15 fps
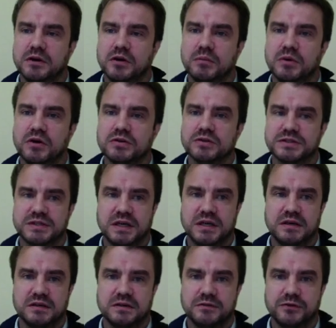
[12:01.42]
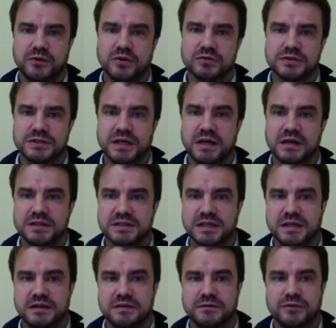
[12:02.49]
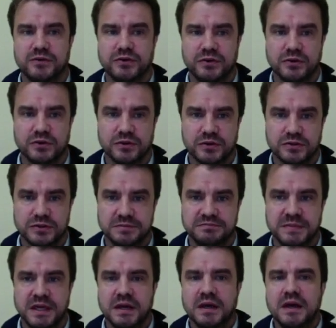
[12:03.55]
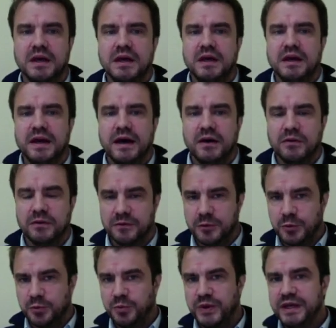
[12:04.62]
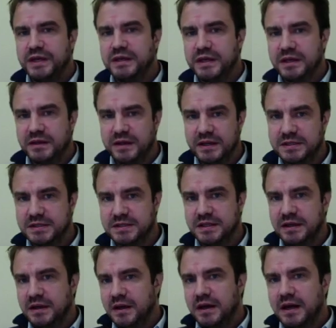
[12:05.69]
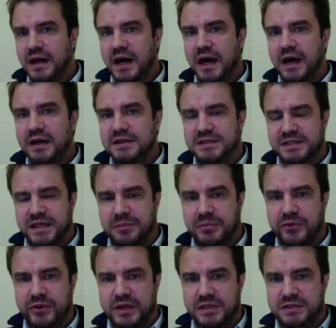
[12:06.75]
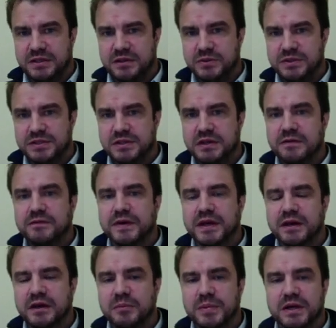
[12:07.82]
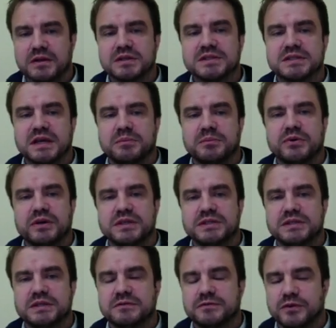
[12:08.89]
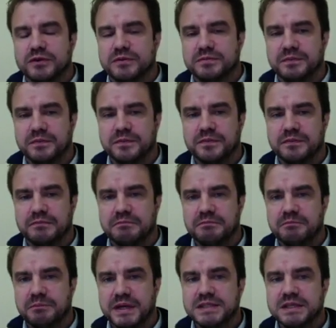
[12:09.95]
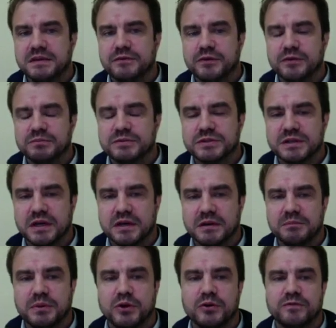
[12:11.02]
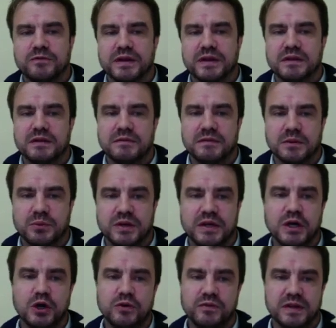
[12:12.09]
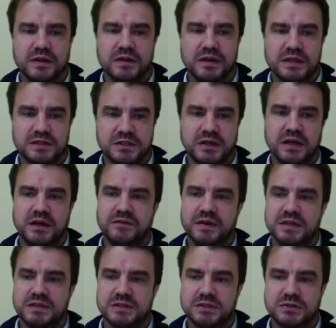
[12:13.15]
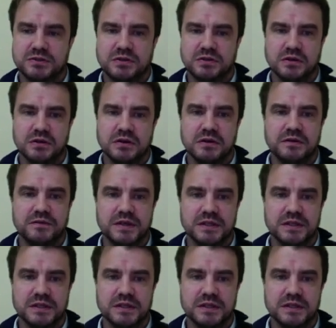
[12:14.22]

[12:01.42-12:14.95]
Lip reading: among for sons and for daughters. Now, we did this separation. We started thinking about the separation basically from the starting point that we know that in China there's a strong